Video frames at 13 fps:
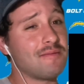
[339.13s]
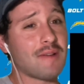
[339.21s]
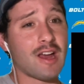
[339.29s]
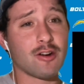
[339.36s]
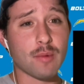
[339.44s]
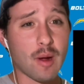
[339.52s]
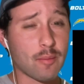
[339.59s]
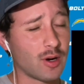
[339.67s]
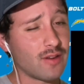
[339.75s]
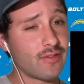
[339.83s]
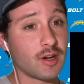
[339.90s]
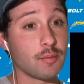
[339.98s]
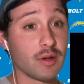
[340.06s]
I don't know about
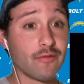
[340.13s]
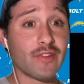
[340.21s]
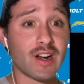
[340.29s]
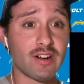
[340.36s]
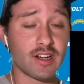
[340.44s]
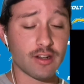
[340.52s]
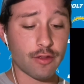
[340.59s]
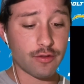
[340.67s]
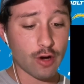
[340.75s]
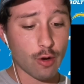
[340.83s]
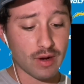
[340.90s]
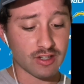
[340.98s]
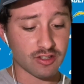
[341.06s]
perfect, but very good
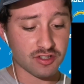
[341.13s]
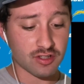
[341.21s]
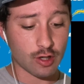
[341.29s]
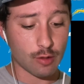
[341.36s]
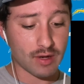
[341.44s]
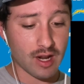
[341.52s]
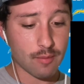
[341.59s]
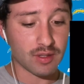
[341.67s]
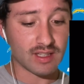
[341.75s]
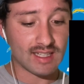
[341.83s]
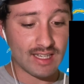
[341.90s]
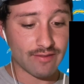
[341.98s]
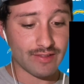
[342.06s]
throw by Justin Herbert, I
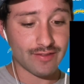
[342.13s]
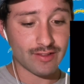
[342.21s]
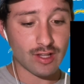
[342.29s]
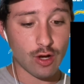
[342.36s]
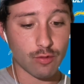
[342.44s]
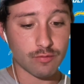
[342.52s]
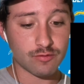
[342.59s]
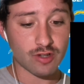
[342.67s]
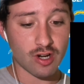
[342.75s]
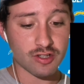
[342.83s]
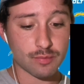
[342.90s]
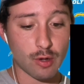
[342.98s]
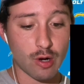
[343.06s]
believe. Even though
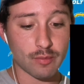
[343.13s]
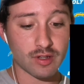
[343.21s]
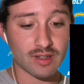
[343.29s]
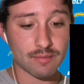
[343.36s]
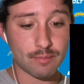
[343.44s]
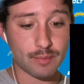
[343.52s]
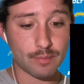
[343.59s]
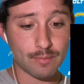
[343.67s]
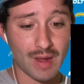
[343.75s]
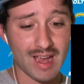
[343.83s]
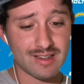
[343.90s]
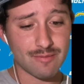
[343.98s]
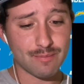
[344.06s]
Josh Palmer
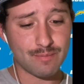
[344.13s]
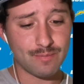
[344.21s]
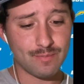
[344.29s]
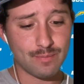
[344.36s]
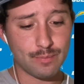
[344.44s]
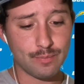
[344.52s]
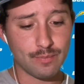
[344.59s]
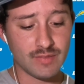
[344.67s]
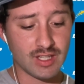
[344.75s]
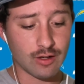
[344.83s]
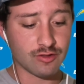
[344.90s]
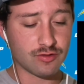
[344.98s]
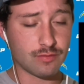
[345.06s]
had
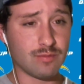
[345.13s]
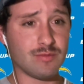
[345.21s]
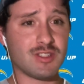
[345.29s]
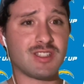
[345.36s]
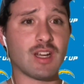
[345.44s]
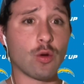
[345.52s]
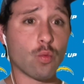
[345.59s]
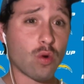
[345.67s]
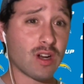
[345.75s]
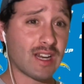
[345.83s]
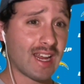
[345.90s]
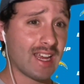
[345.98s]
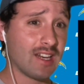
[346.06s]
to, stick
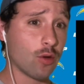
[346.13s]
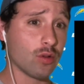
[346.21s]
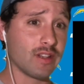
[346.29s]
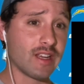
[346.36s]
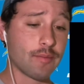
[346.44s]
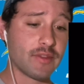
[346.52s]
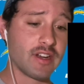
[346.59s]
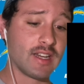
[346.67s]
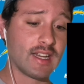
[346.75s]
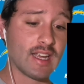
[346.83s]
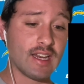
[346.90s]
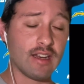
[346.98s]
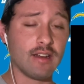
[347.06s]
one hand only up there to
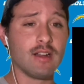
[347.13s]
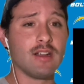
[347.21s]
get it.